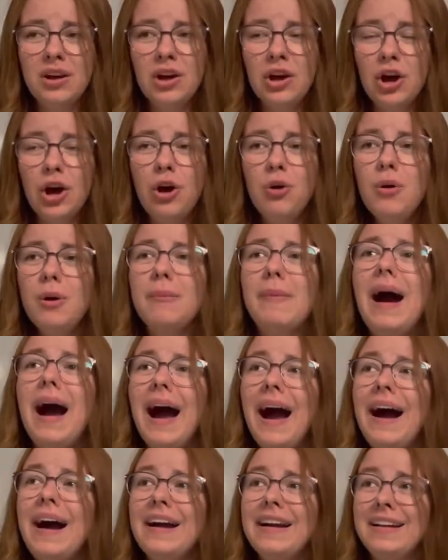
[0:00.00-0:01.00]
Who am I?
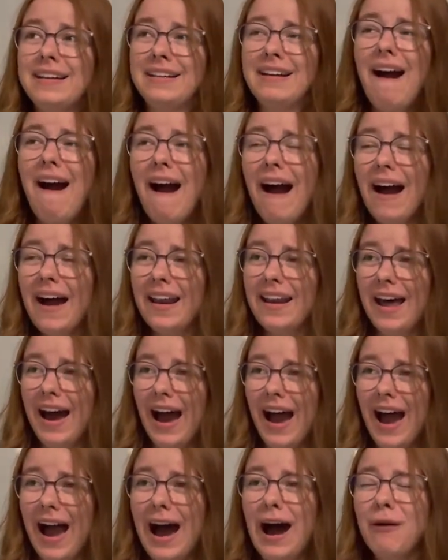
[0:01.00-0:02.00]
God,
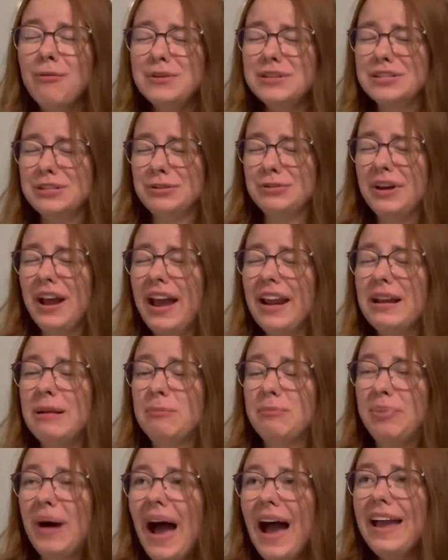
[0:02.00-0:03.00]
I was
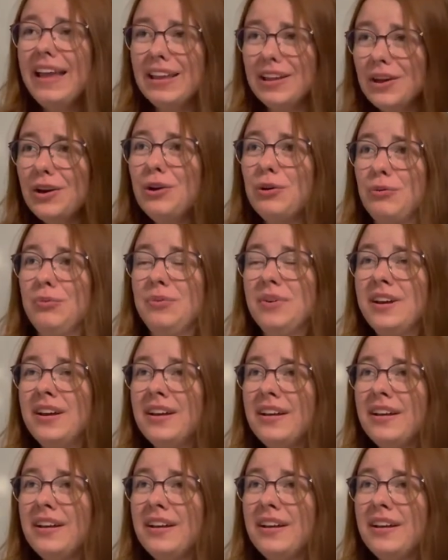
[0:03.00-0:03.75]
created by you.